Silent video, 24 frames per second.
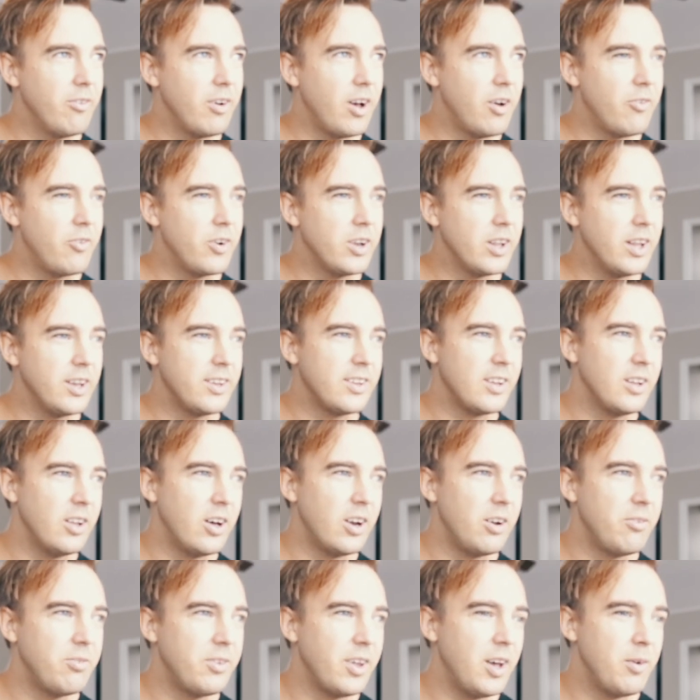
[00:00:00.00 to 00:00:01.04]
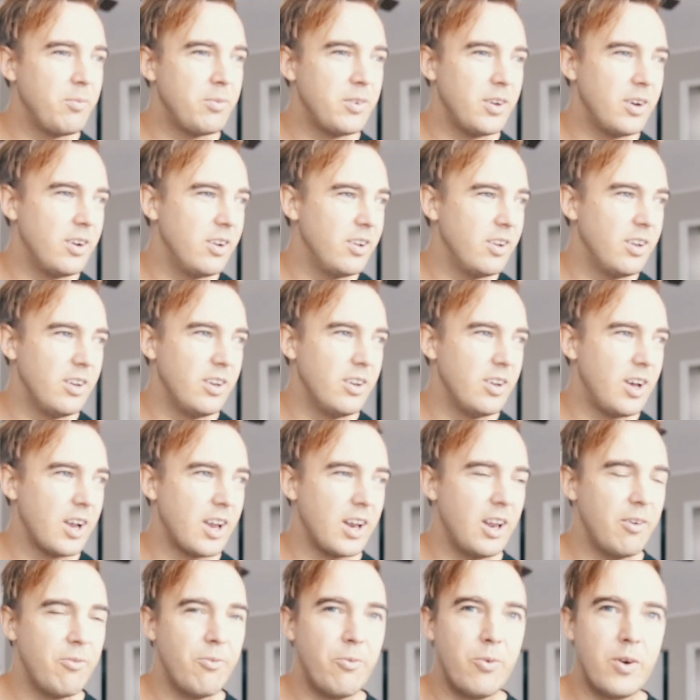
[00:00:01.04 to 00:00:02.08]
I've realized a lot of times I can
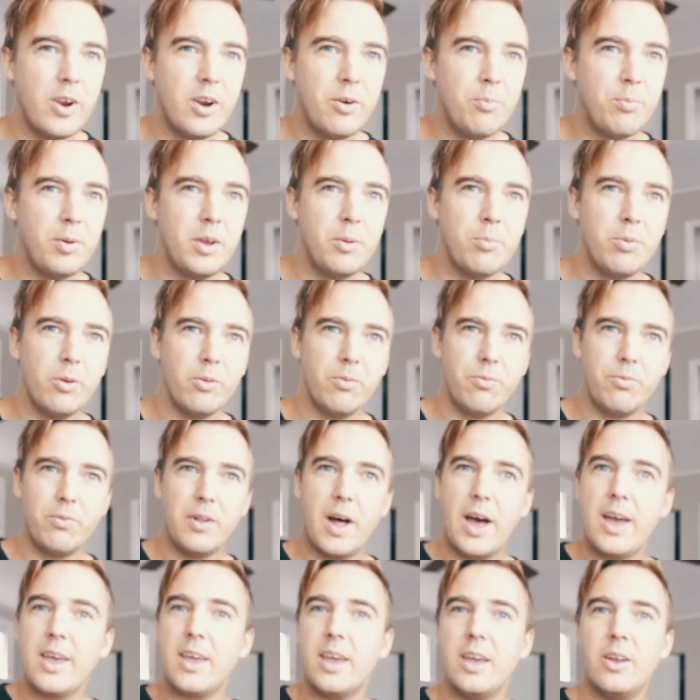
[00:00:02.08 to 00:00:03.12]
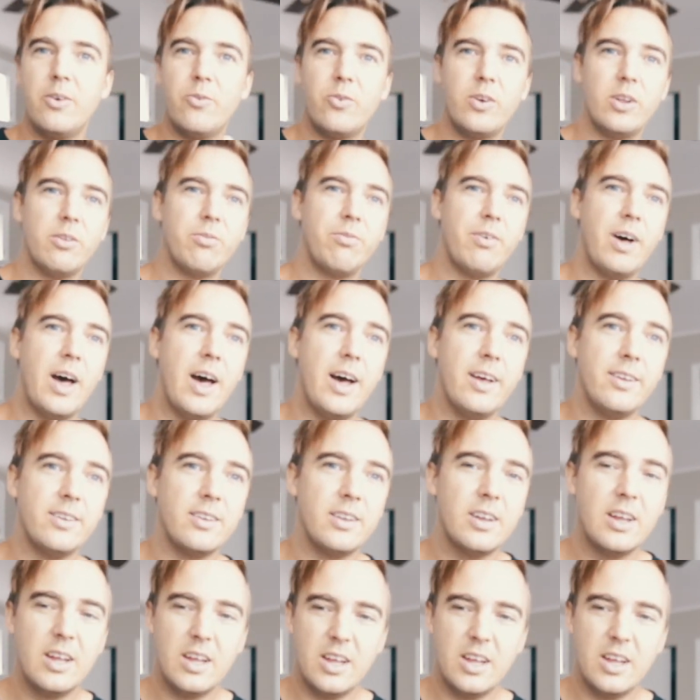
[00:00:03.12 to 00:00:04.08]
have weird people flying in real fast